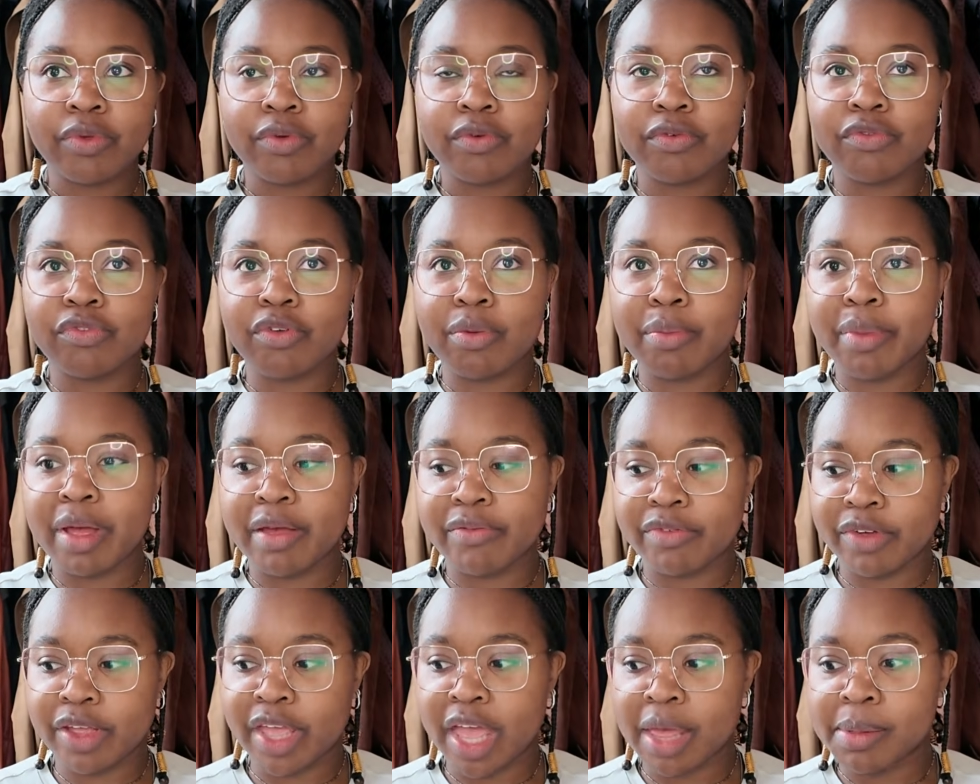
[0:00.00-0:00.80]
from
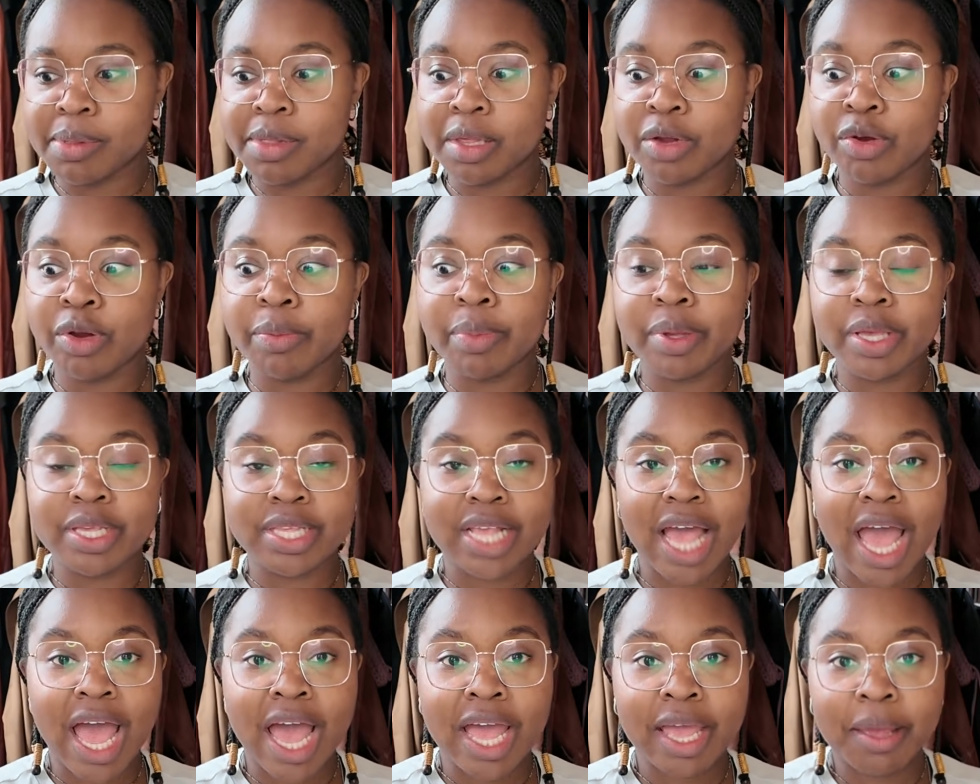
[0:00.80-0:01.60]
my vocabulary,
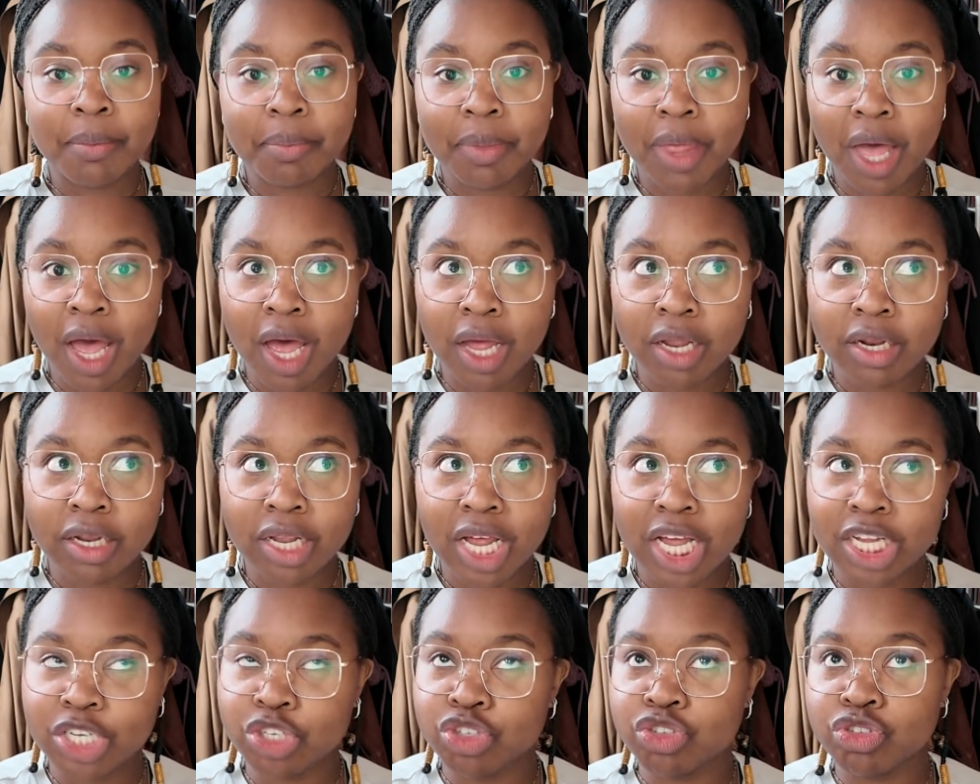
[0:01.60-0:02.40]
because I
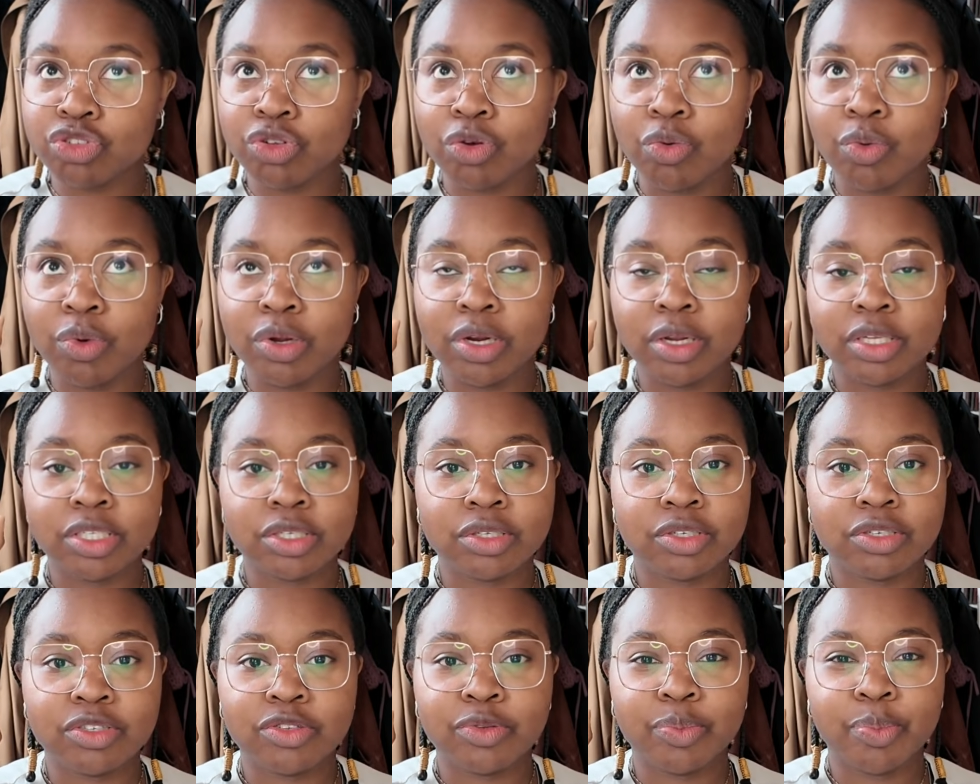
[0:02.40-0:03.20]
just don't want to
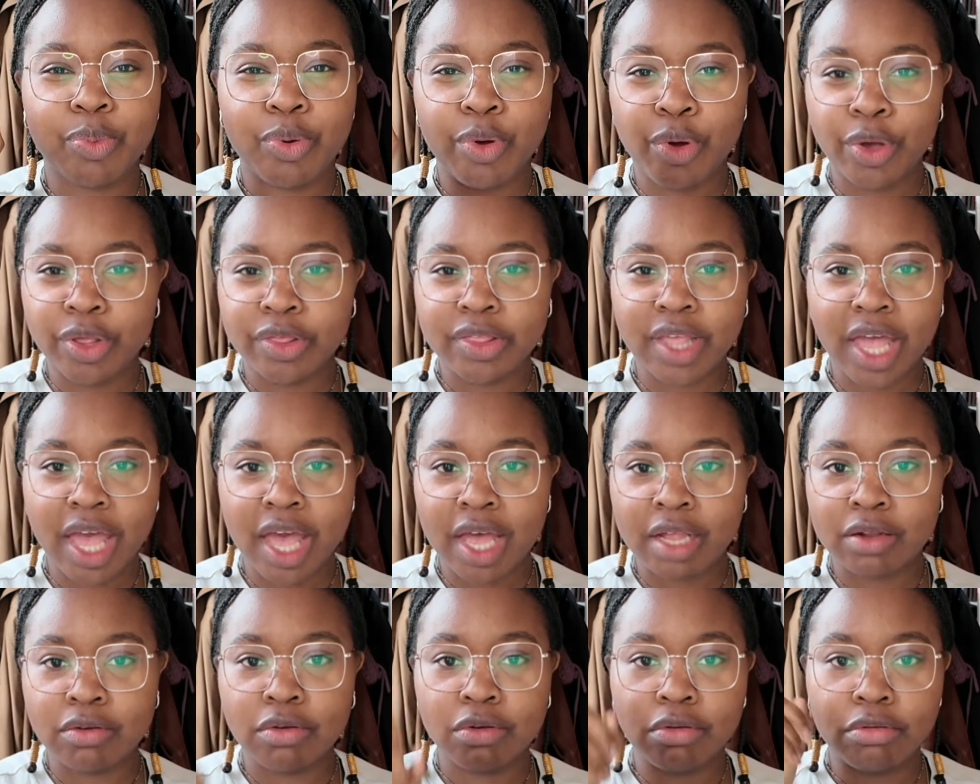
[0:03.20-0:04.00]
just point
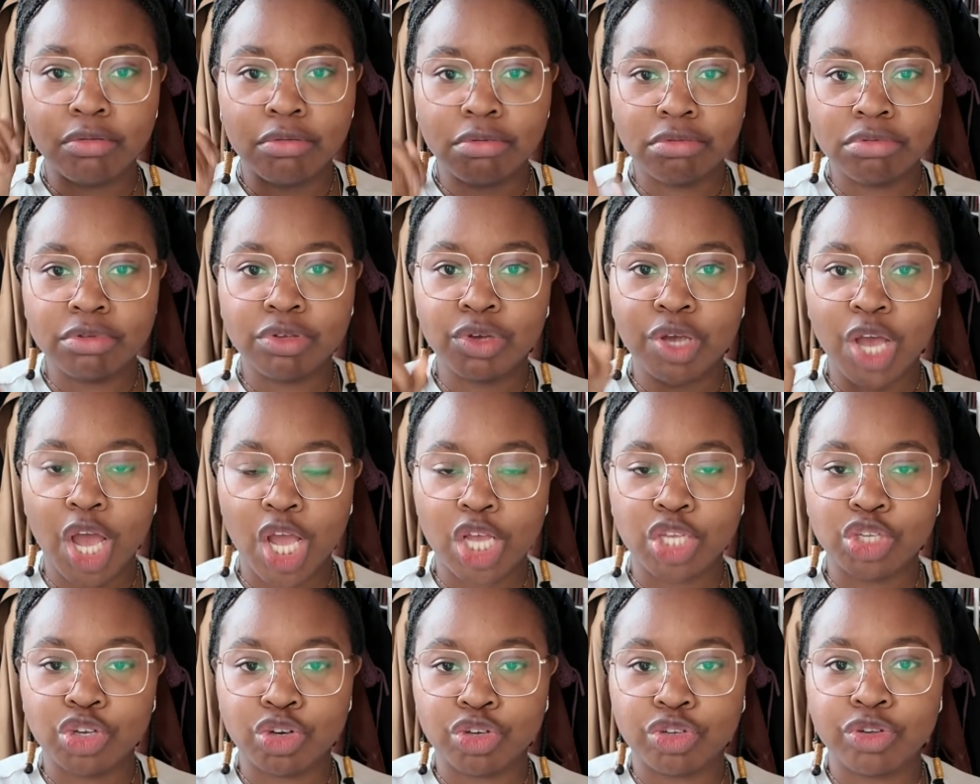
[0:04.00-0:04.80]
at, oh, you
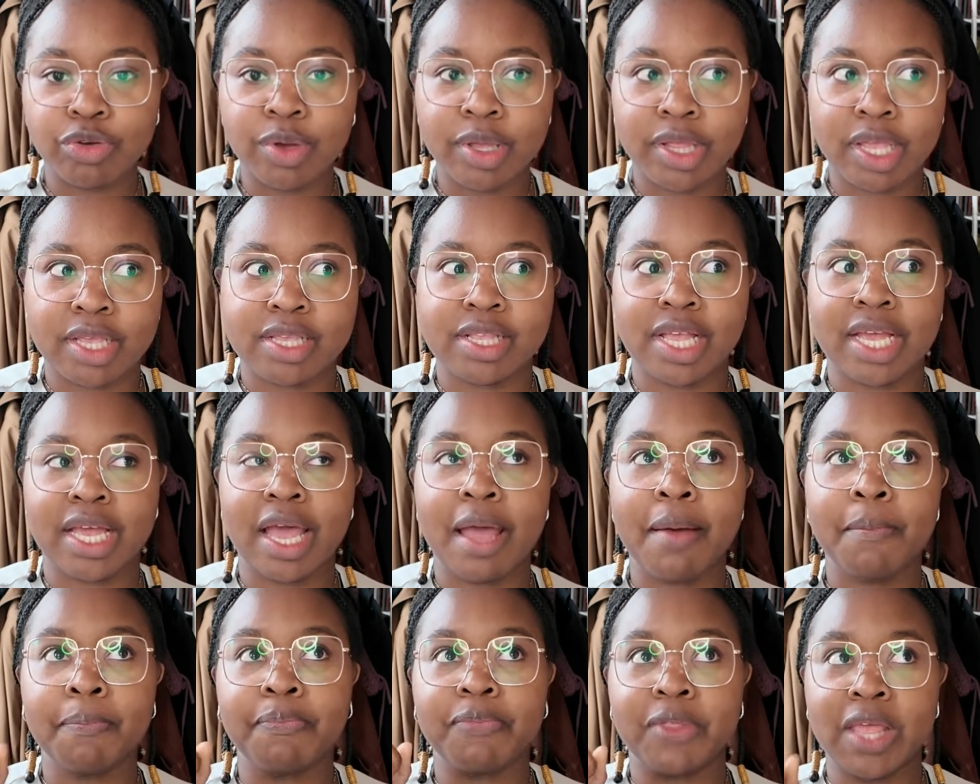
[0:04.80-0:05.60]
guys are doing this.
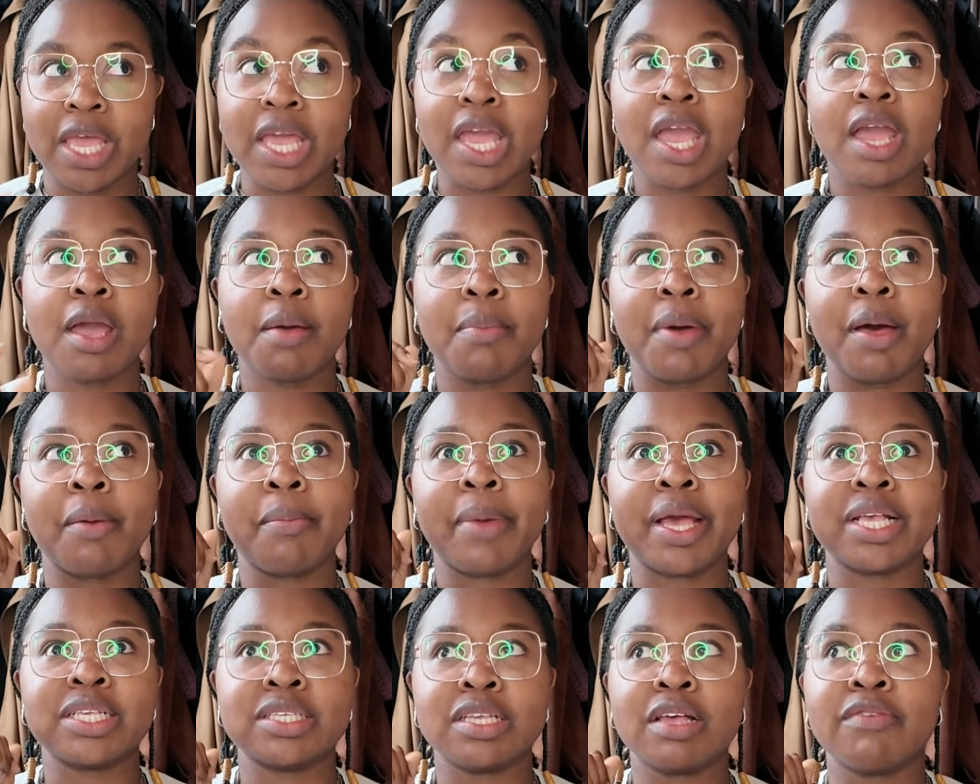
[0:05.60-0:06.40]
Like, I'm thinking
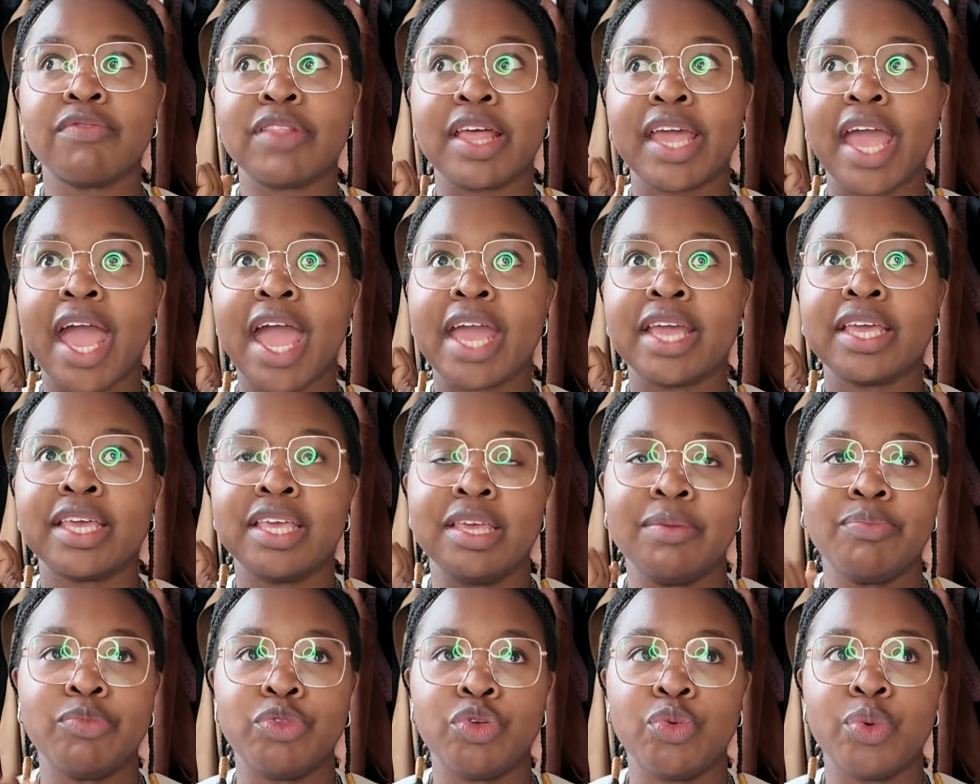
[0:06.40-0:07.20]
about myself. Like, I
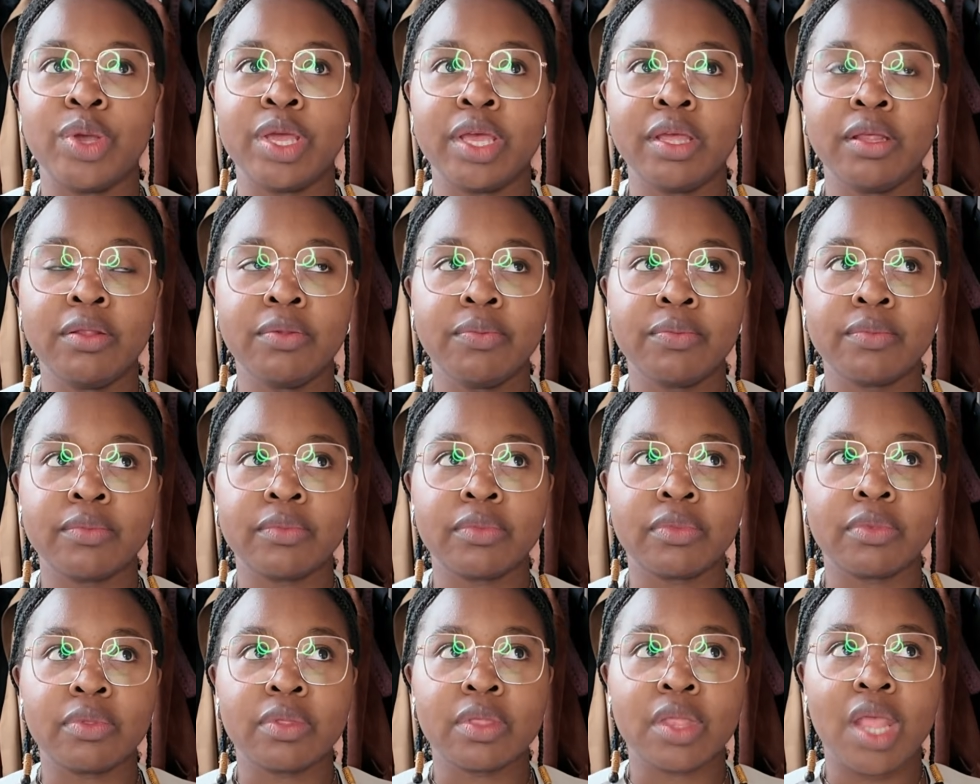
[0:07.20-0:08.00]
keep doing it,
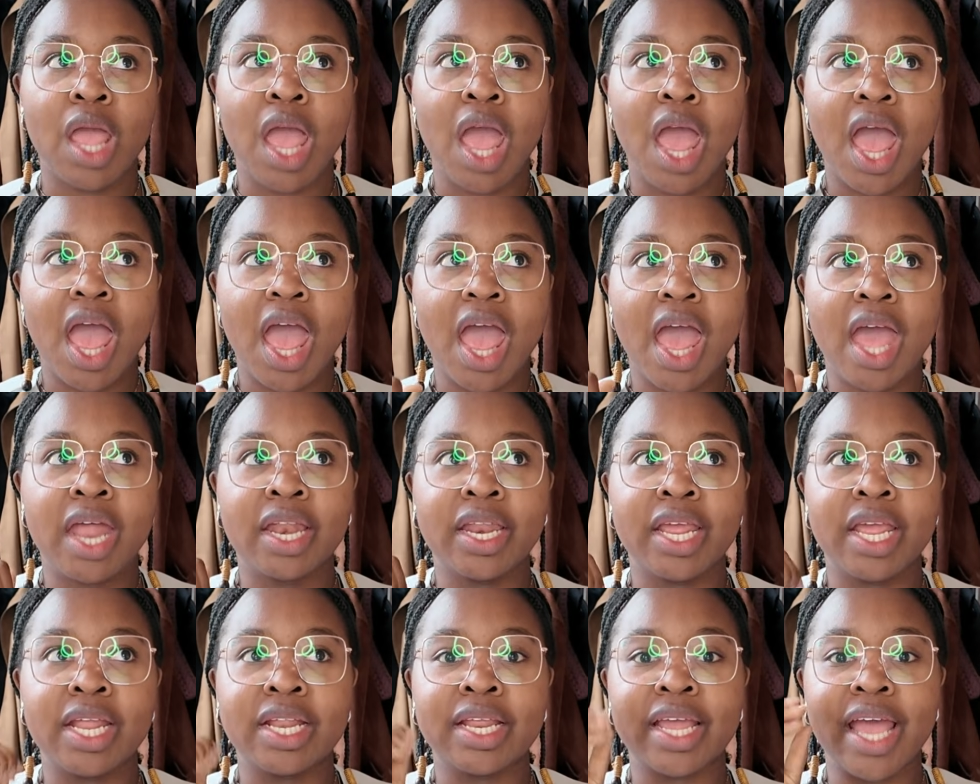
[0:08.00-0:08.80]

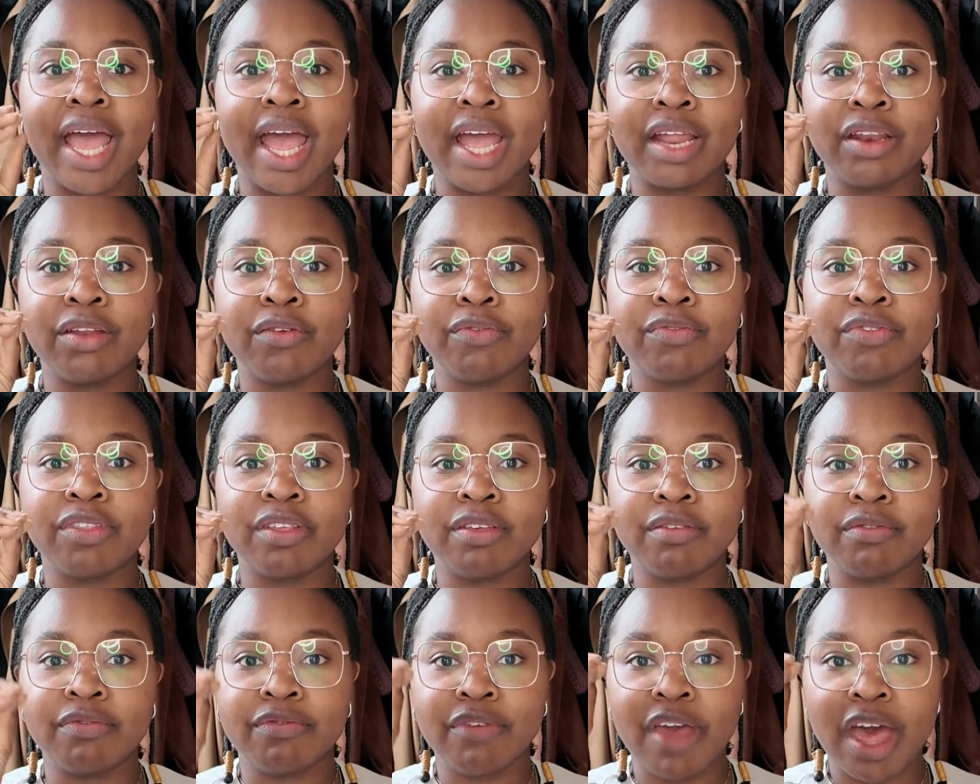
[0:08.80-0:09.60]
and it kind of
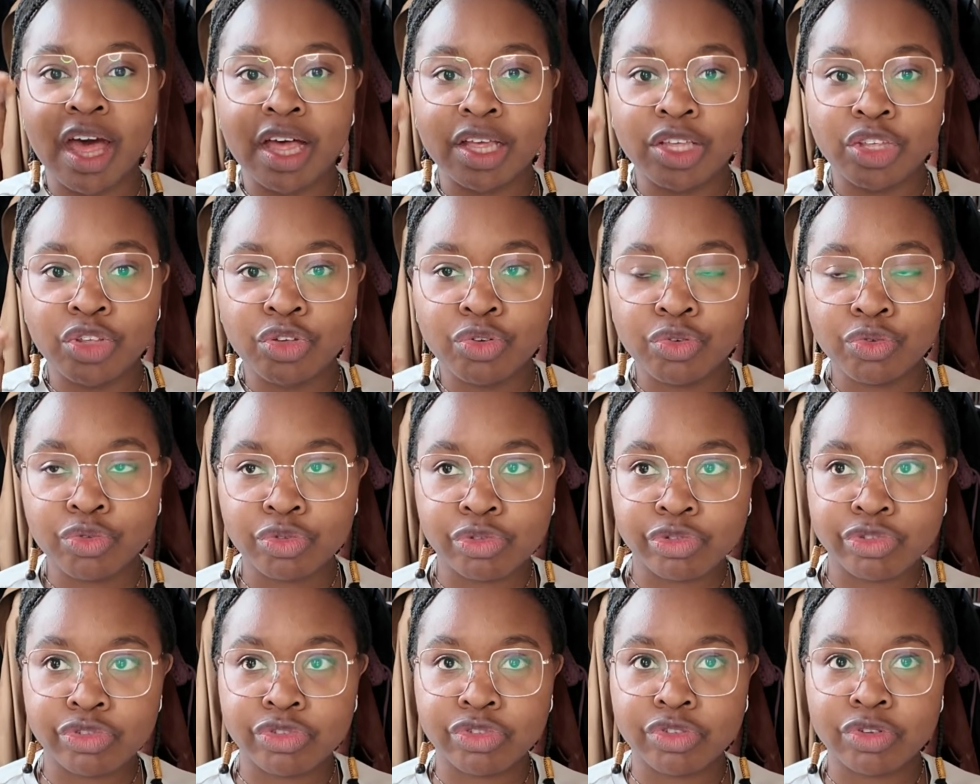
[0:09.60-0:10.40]

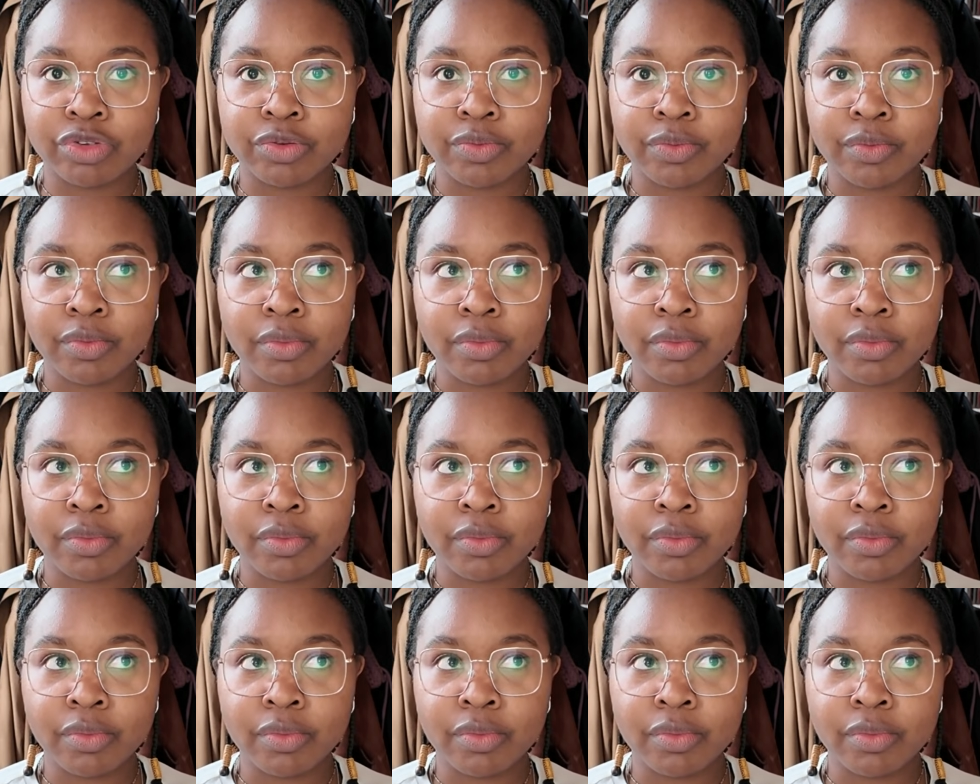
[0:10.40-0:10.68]
devalues